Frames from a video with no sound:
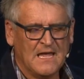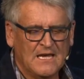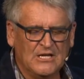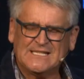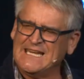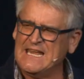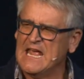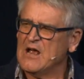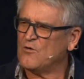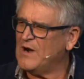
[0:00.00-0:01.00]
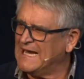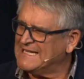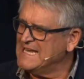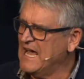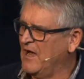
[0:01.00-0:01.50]
You see, right
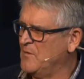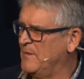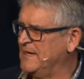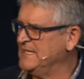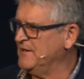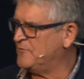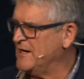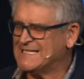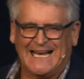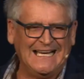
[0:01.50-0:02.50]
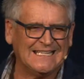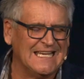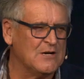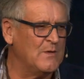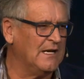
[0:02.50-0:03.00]
now, my dear friends, I
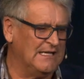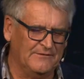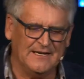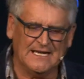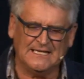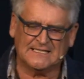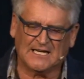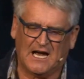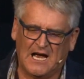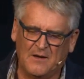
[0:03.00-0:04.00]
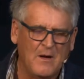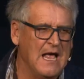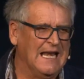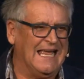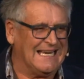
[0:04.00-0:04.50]
think we are living in a time
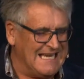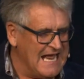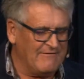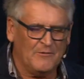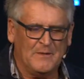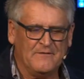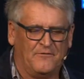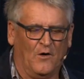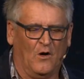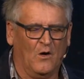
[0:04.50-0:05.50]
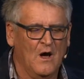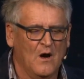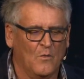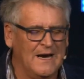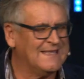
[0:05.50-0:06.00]
like never before
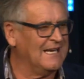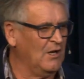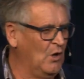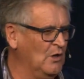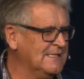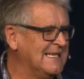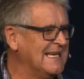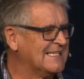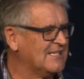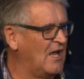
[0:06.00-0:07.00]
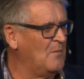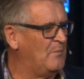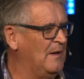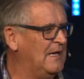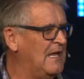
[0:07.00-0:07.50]
where the Lord's
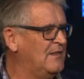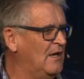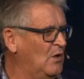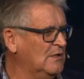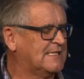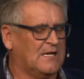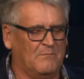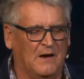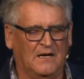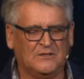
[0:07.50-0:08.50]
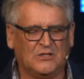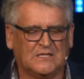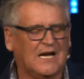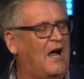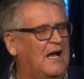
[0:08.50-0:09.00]
example and the Lord's command to
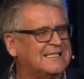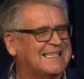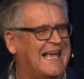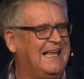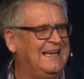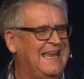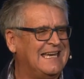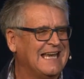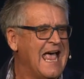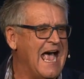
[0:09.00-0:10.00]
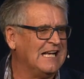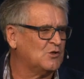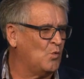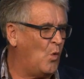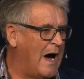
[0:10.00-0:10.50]
cast our net
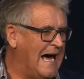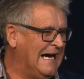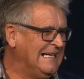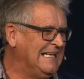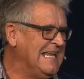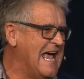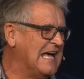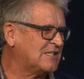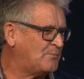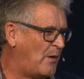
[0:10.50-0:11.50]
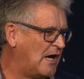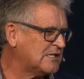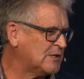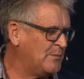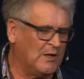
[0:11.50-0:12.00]
as widely as
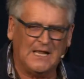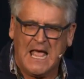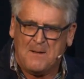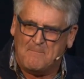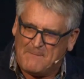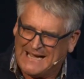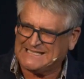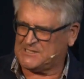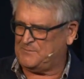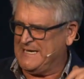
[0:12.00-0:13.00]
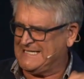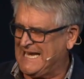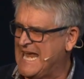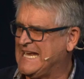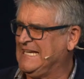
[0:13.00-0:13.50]
possible must be
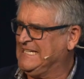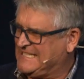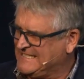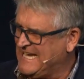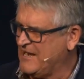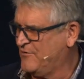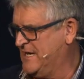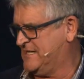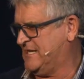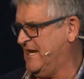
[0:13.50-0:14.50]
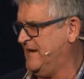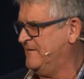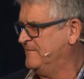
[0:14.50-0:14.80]
taken seriously.